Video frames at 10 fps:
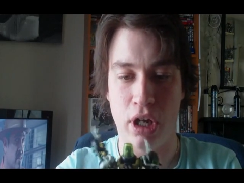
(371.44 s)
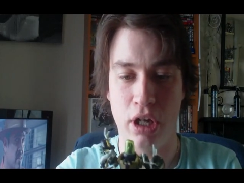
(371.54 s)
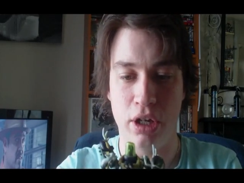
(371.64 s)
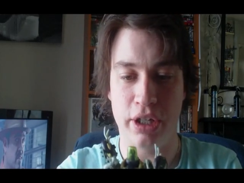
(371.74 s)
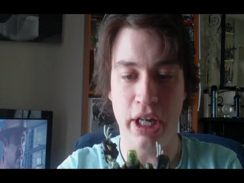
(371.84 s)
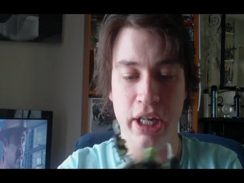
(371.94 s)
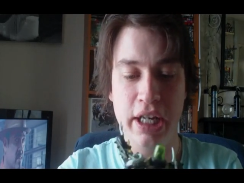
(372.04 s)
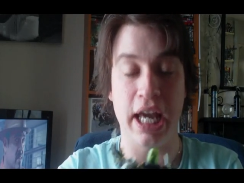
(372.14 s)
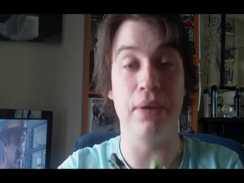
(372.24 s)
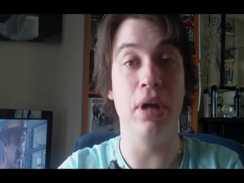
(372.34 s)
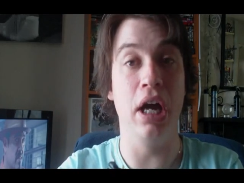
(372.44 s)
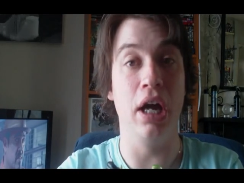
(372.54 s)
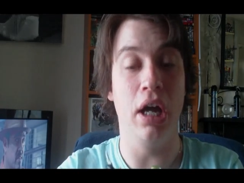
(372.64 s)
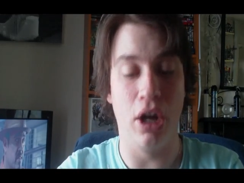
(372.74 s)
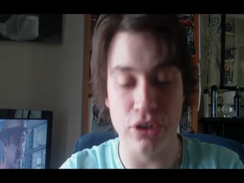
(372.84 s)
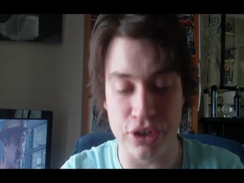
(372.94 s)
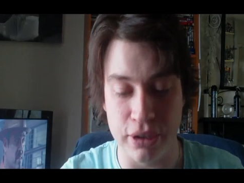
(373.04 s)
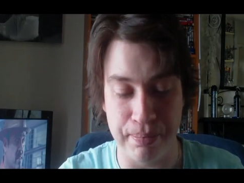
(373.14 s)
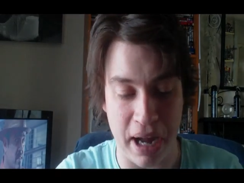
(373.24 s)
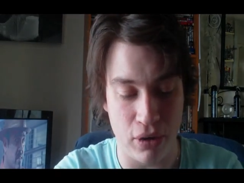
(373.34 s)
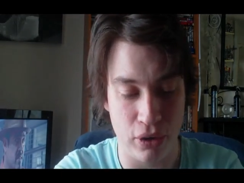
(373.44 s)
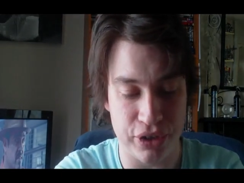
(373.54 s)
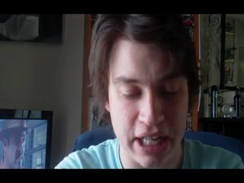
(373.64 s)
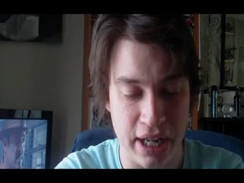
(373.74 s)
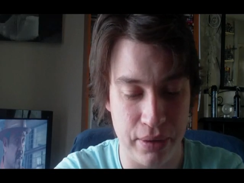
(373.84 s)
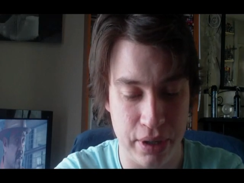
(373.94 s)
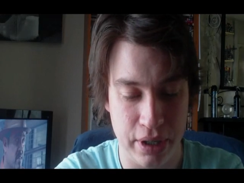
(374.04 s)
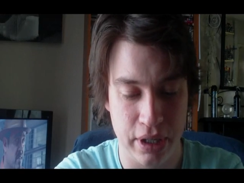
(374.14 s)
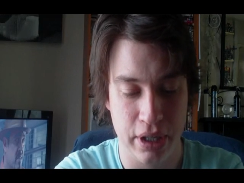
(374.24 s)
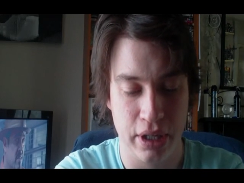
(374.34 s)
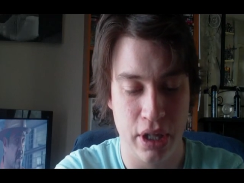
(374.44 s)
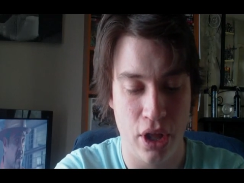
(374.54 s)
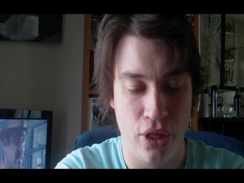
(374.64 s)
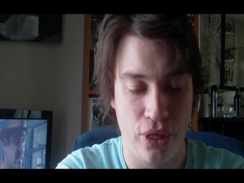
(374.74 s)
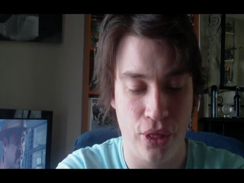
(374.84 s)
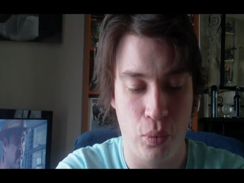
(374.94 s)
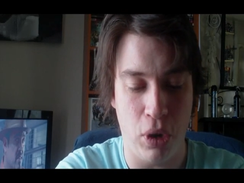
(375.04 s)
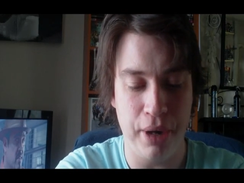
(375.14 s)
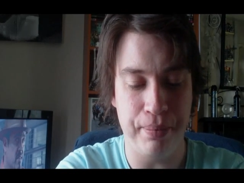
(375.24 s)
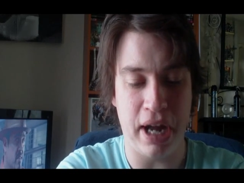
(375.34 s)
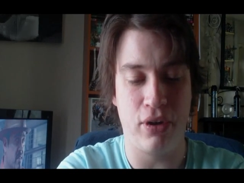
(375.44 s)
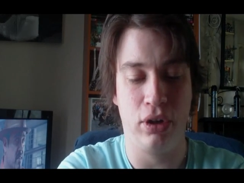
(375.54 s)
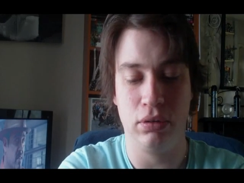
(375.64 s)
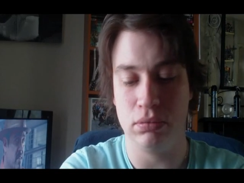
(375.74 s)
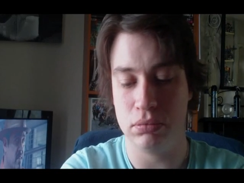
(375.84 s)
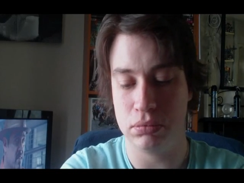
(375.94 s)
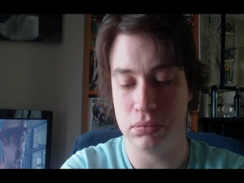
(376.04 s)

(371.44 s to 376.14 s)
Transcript: Okay, now, onto the barrels. Now, the one barrel